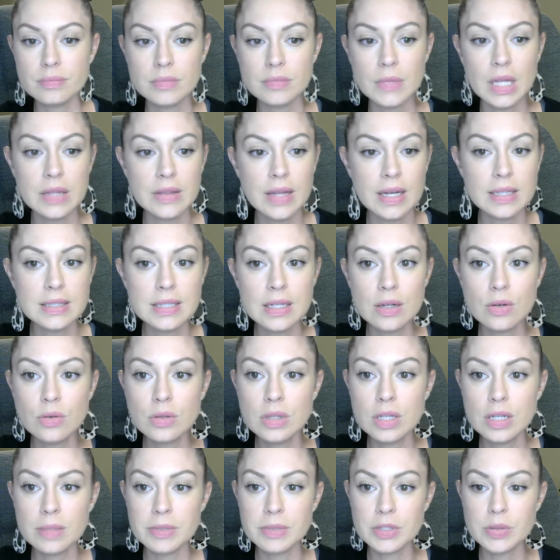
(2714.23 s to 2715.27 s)
That's it. Oh,
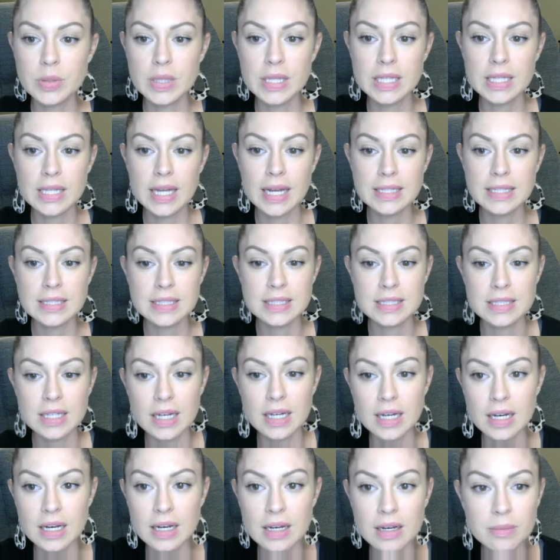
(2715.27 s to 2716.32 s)
look, between the lines is
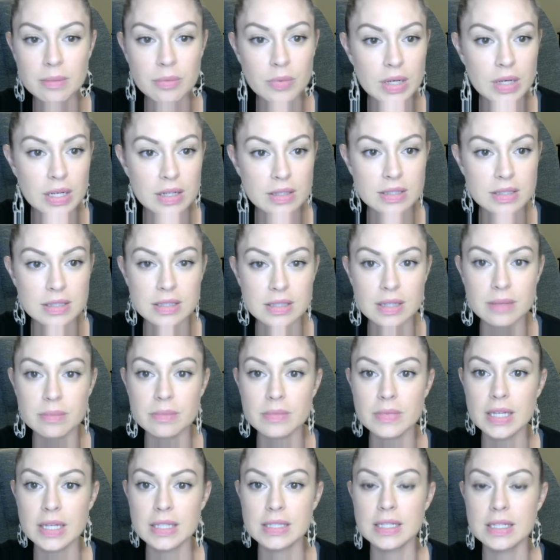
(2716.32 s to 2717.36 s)
up. What else is up?
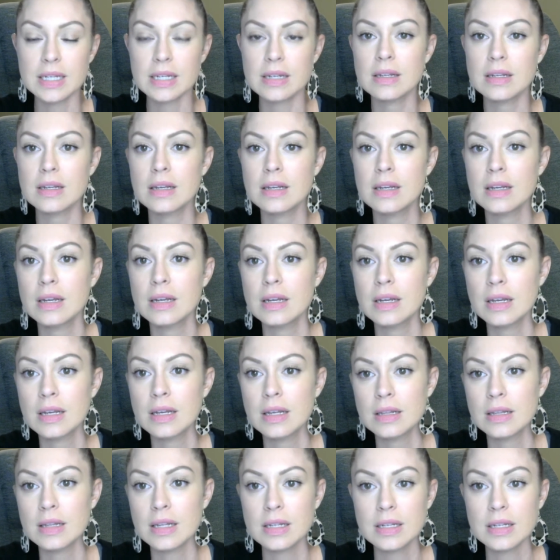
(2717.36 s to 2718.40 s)
That's it.
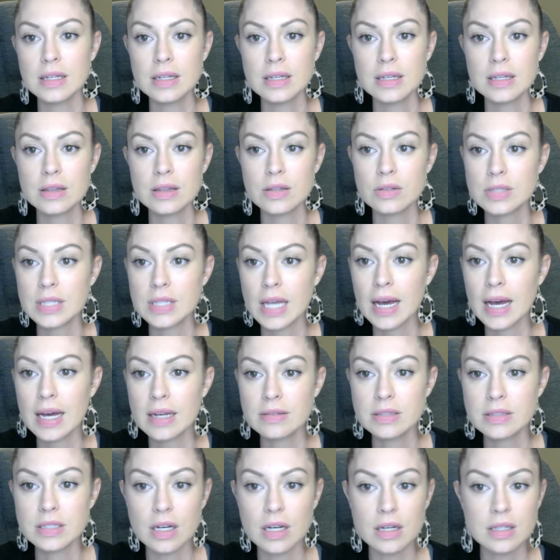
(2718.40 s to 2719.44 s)
They need to get those out of
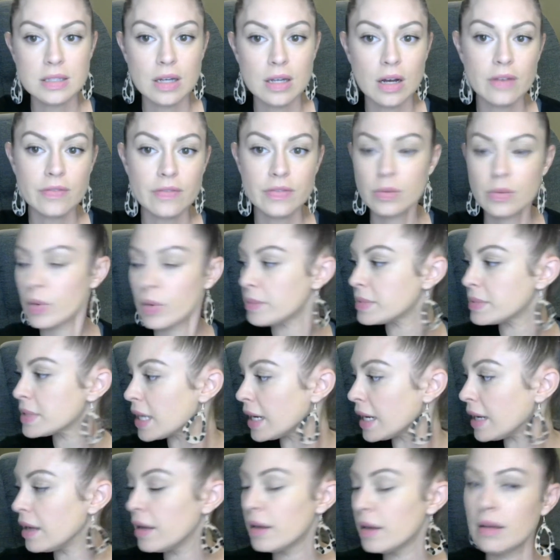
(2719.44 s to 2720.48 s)
stocks off the
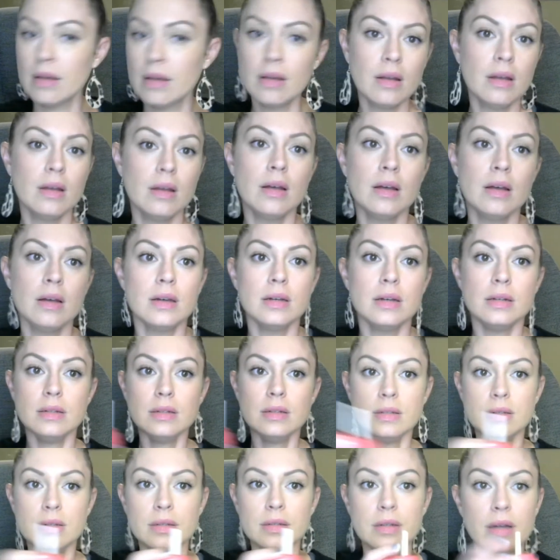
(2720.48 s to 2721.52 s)
website.
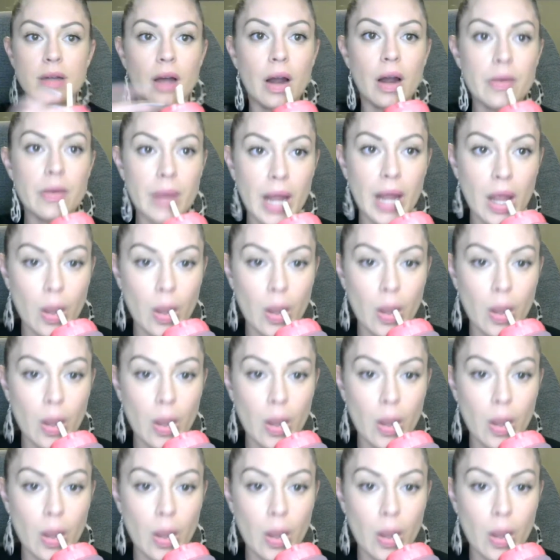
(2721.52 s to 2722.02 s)
All right.